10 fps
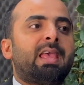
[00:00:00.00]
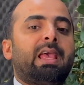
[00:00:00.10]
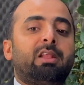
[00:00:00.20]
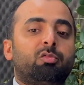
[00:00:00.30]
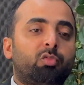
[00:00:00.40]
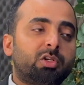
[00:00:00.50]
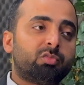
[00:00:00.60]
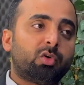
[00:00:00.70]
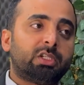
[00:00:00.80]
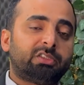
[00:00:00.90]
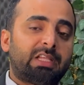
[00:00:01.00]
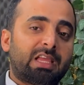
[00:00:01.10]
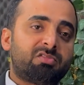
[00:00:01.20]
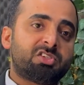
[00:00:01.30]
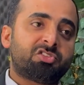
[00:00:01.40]
and what was the
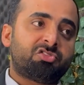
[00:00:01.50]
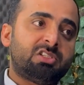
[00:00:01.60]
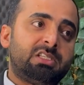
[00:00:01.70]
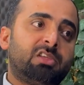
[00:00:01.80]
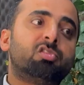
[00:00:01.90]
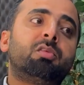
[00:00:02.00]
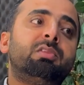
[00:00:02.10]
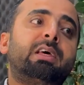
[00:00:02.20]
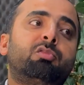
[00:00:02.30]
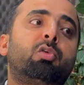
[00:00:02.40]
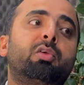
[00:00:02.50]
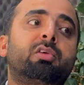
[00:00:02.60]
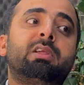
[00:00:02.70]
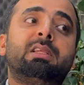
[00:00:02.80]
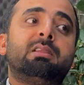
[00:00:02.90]
average TDS of that
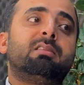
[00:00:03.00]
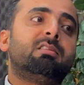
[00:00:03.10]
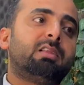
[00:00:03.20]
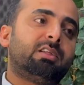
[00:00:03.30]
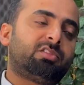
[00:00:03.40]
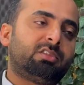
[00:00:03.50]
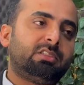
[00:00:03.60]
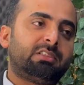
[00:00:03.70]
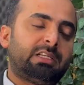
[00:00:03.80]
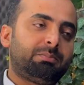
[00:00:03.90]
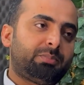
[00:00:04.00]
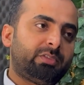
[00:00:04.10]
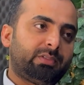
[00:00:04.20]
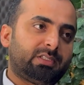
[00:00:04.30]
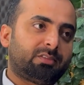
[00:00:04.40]
water in a certain time
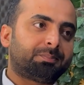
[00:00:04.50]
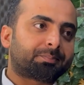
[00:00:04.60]
period.